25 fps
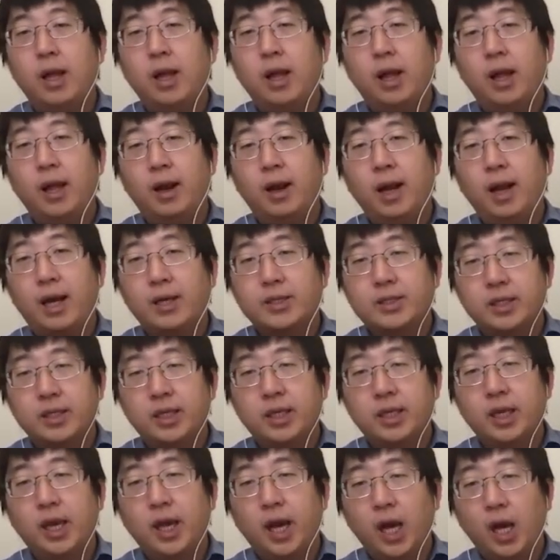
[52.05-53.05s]
And
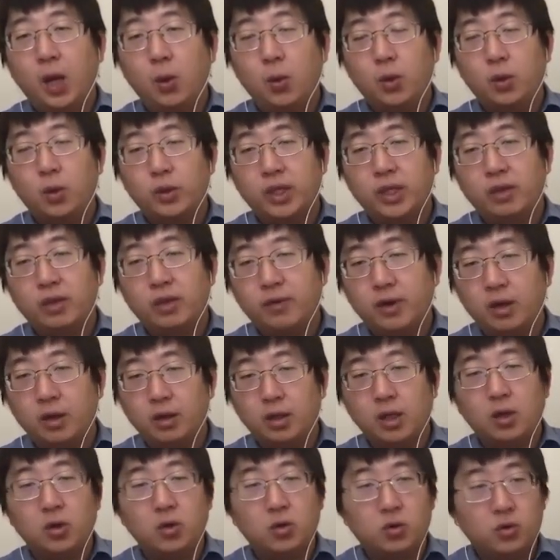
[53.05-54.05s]
lastly, I will give a
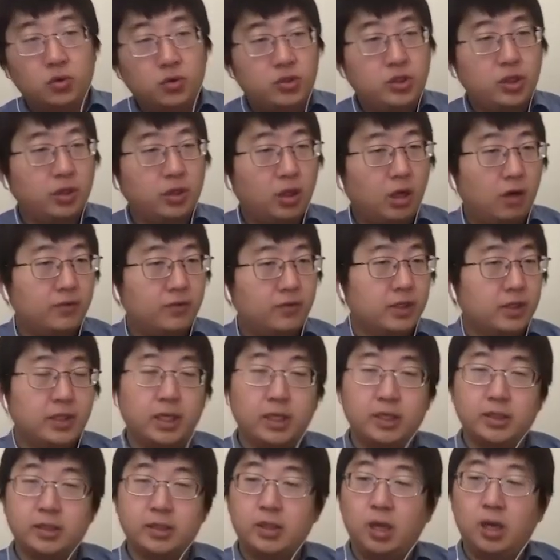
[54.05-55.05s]
conclusion of
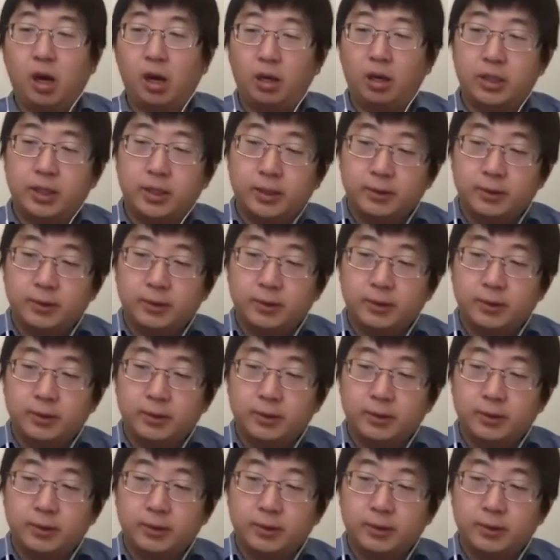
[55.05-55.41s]
today's talk.